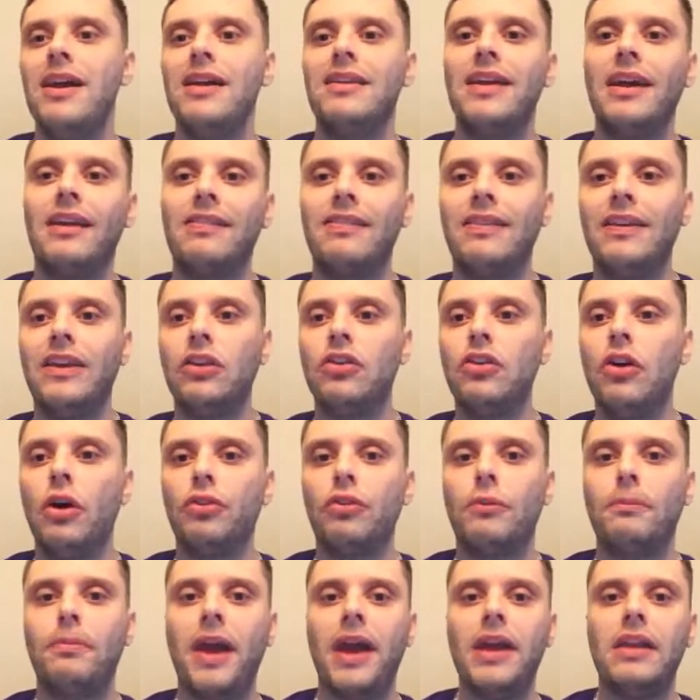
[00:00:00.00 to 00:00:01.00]
Next thing you know,
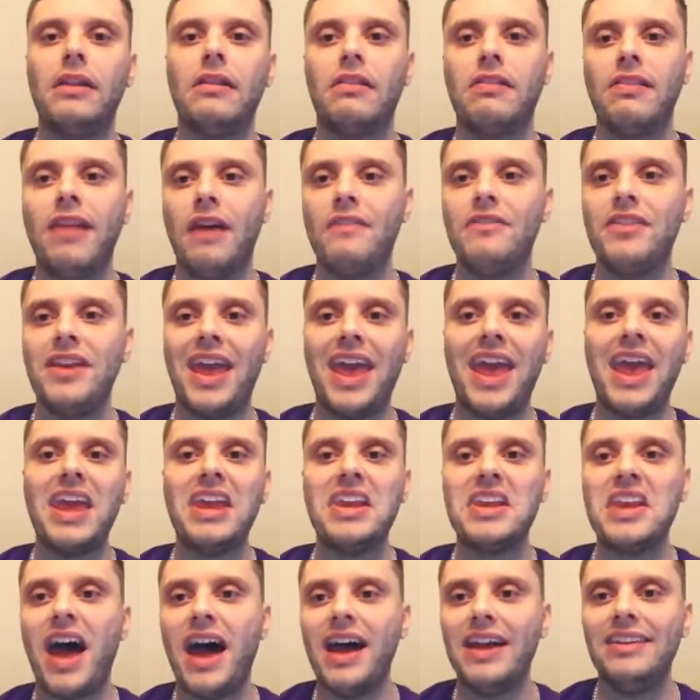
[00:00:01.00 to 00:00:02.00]
they're betting 7,
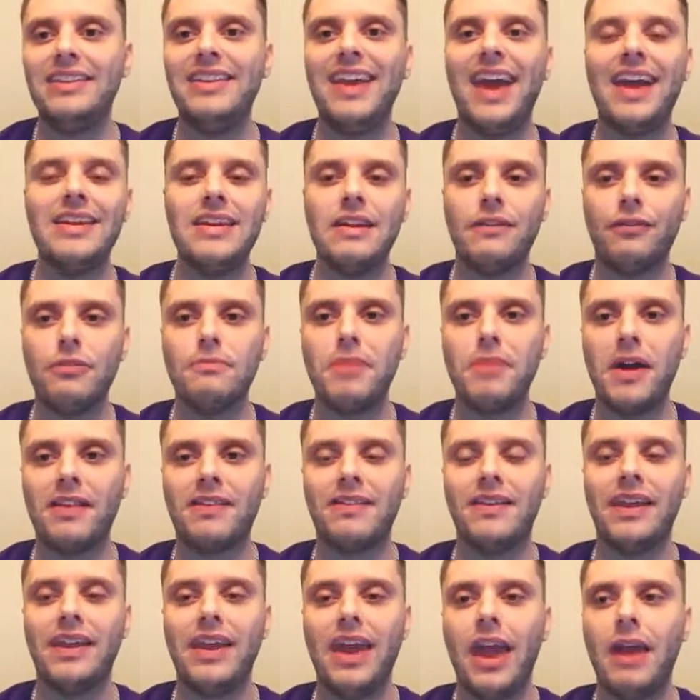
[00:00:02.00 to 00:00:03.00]
8, 9, 10 different
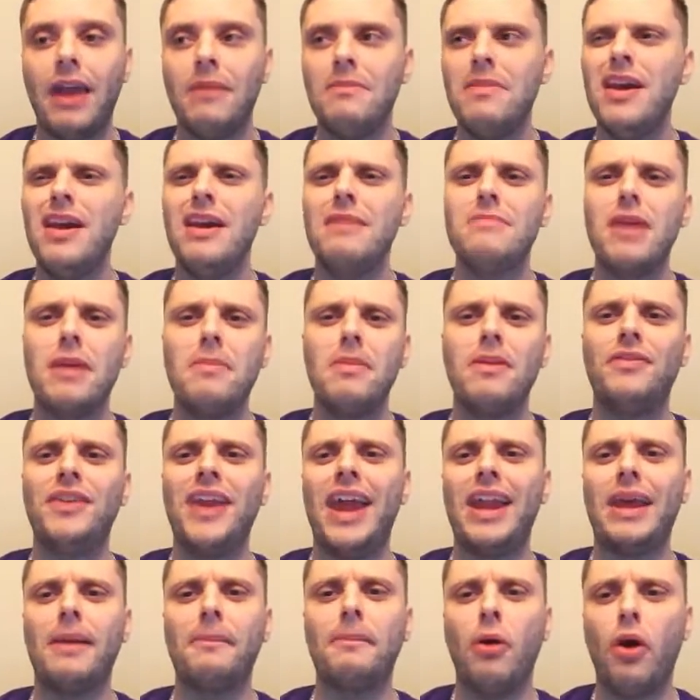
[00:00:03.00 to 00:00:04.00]
bets in a game, maybe even
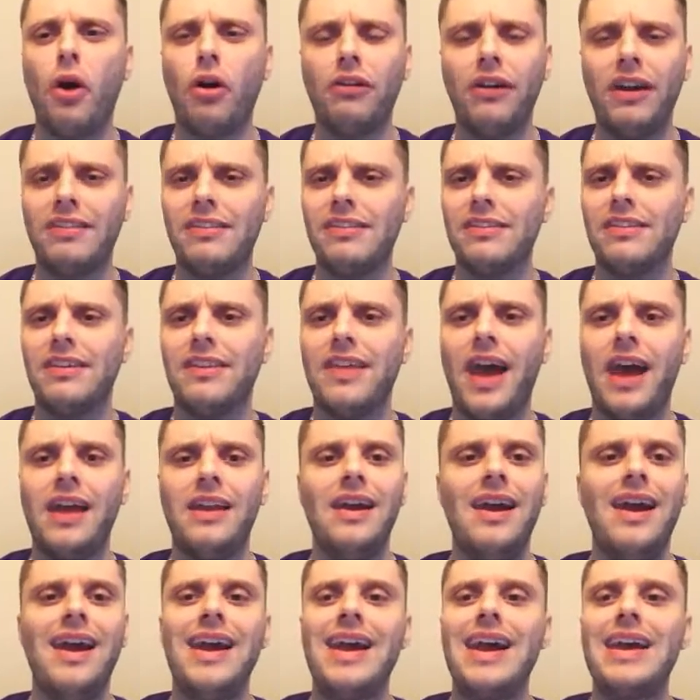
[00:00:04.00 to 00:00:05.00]
adding parlays into that.